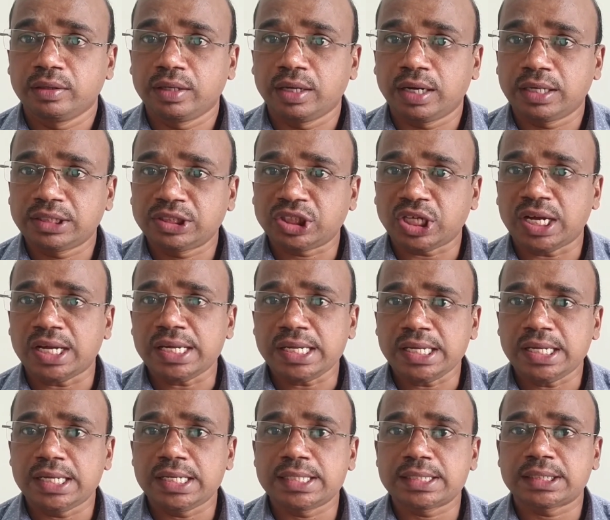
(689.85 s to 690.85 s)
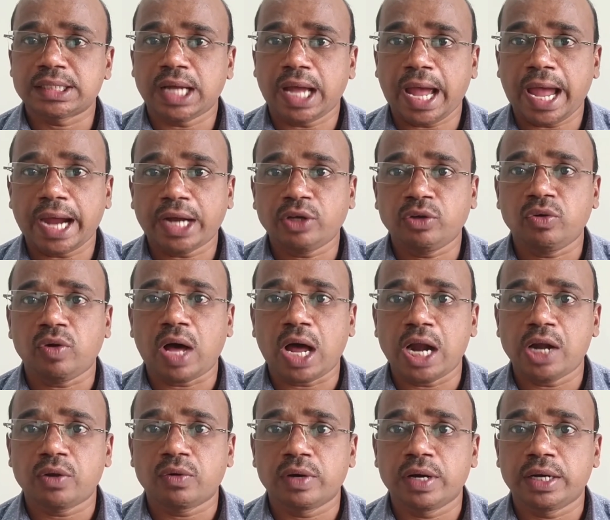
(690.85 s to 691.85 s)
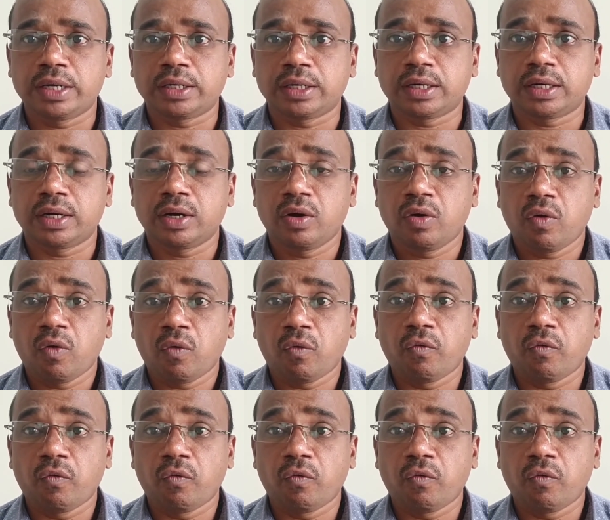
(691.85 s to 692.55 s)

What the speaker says: the tongue is active articulator,